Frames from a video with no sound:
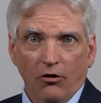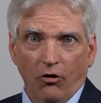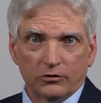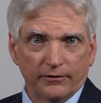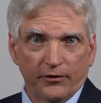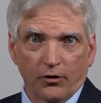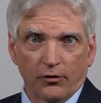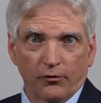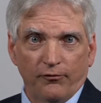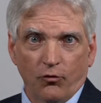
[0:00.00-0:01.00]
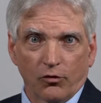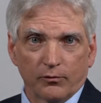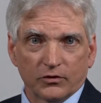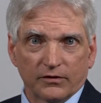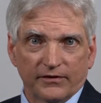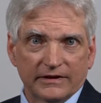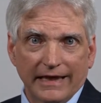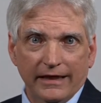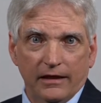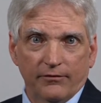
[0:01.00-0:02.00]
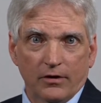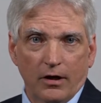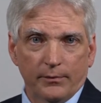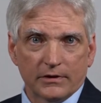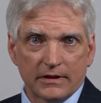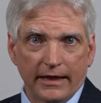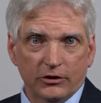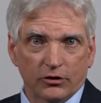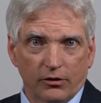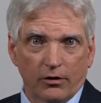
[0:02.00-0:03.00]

all of your other forms of executive compensation are